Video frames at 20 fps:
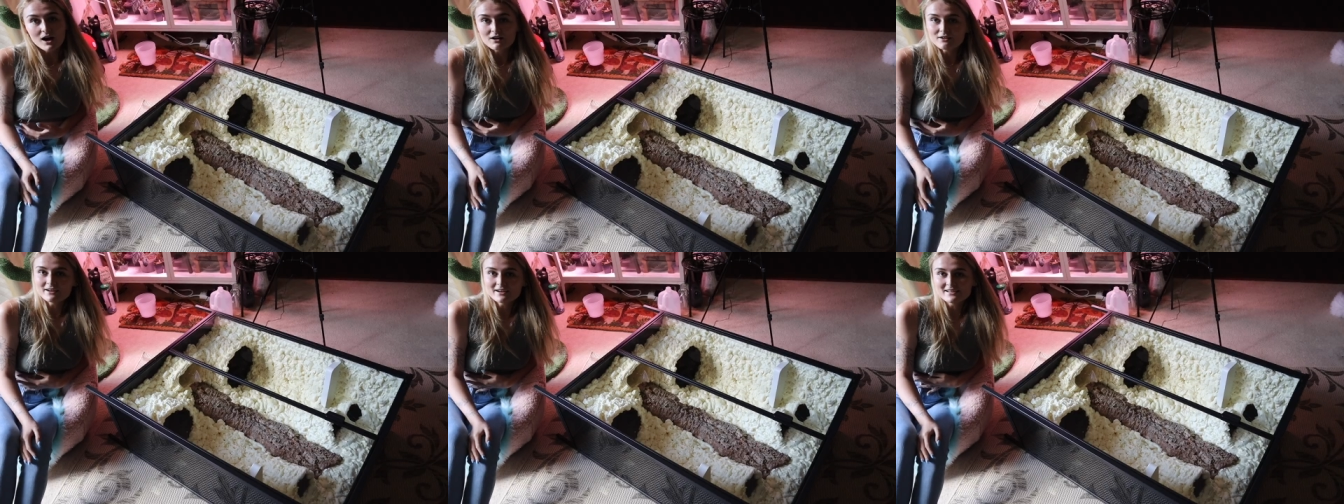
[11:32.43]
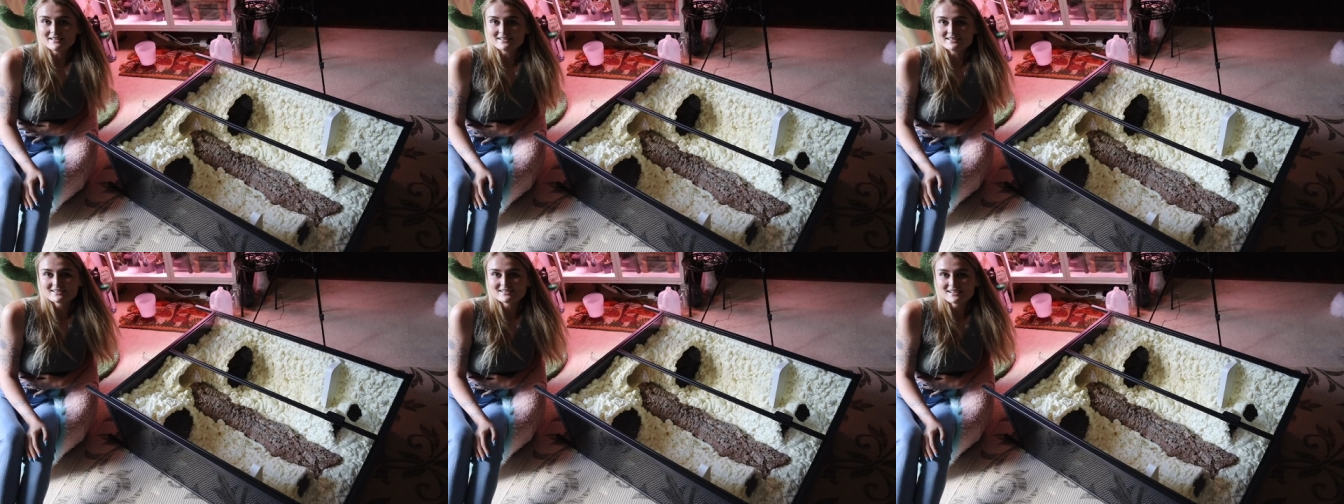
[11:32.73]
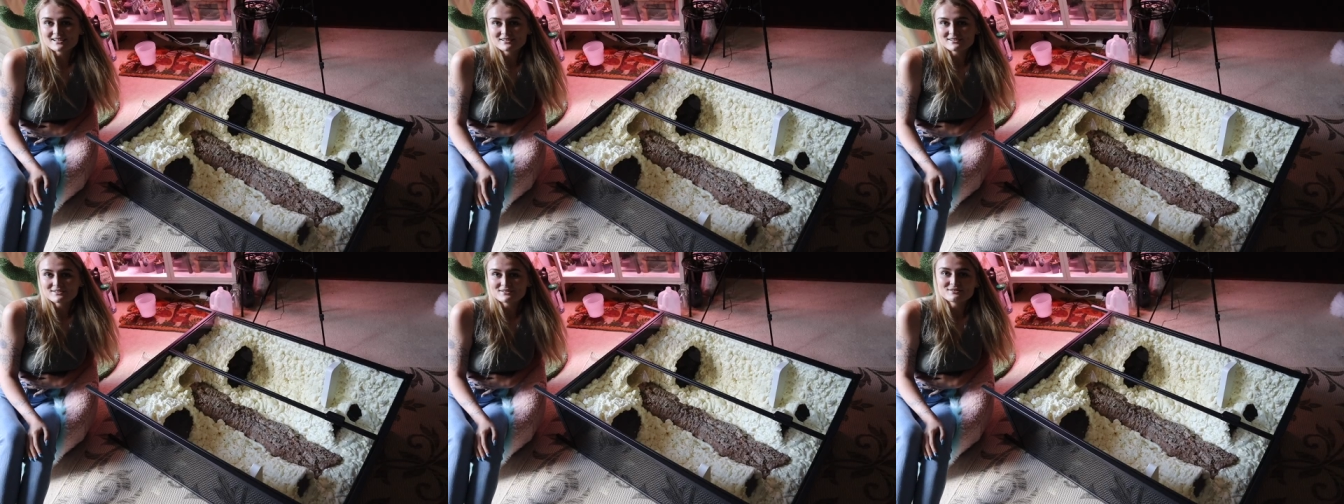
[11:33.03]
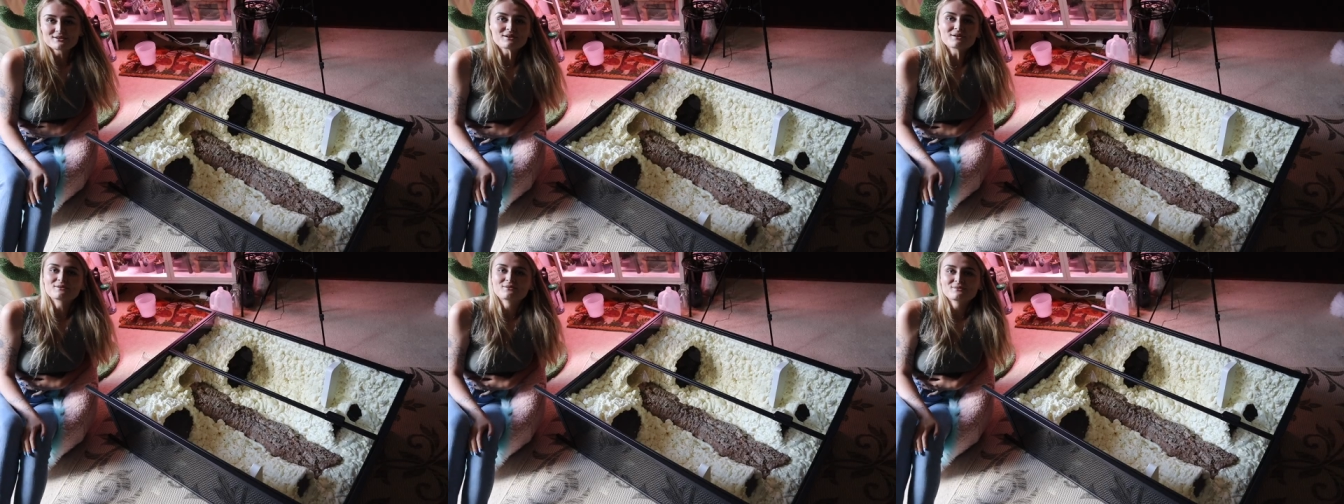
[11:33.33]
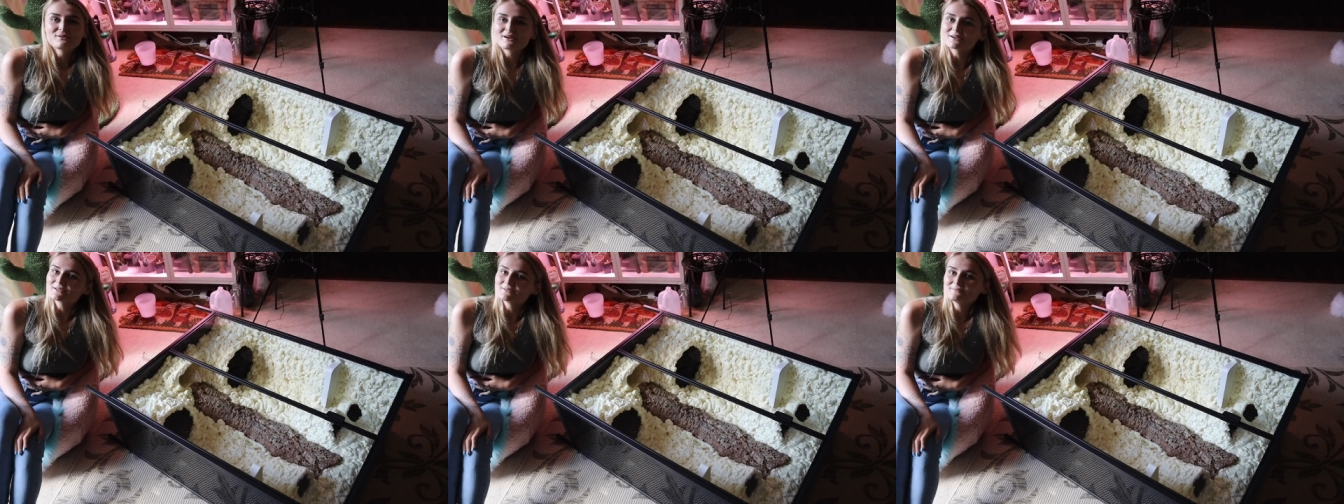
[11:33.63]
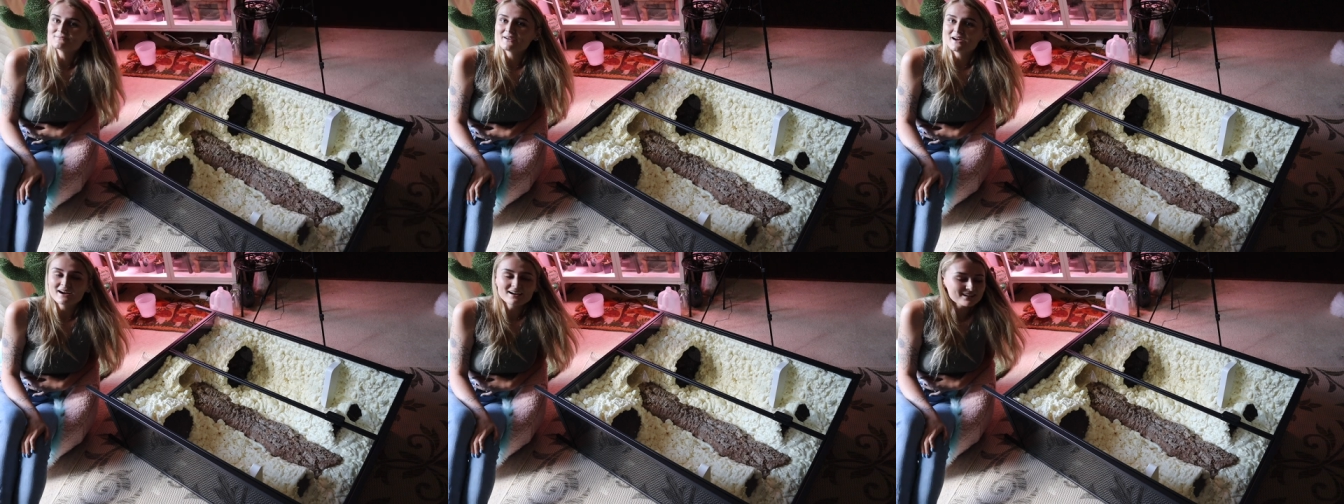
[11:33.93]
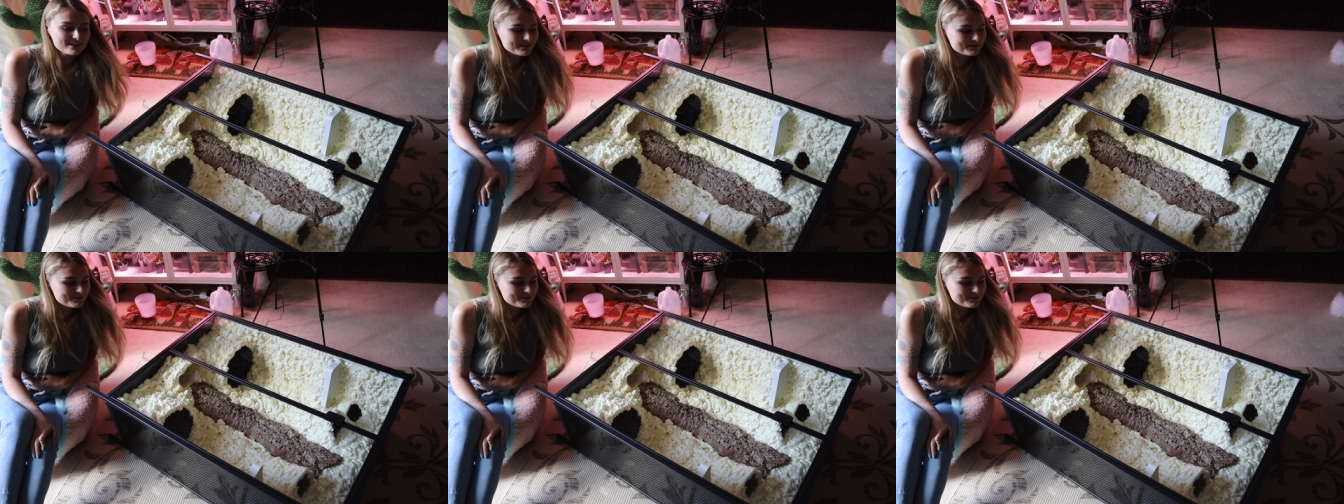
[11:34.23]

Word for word: Alright, so welcome back.